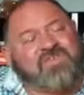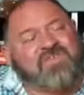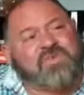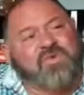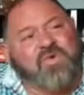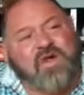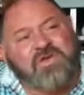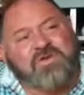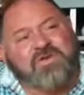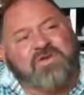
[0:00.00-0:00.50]

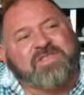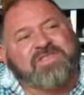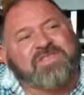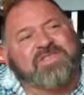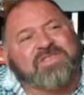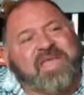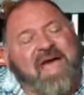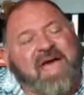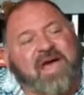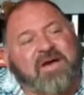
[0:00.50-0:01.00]

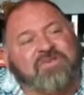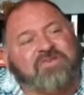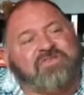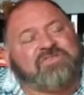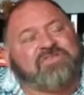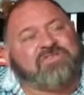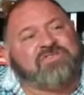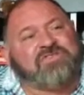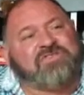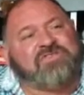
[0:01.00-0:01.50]

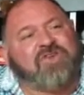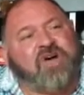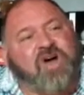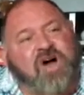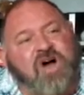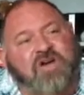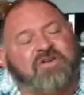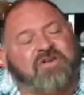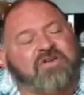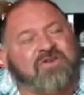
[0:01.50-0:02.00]

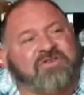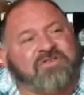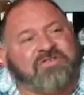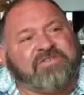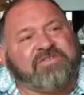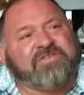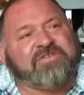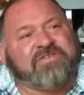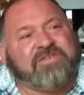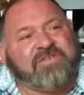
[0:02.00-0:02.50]

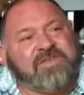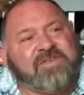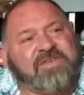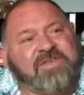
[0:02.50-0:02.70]
$200,000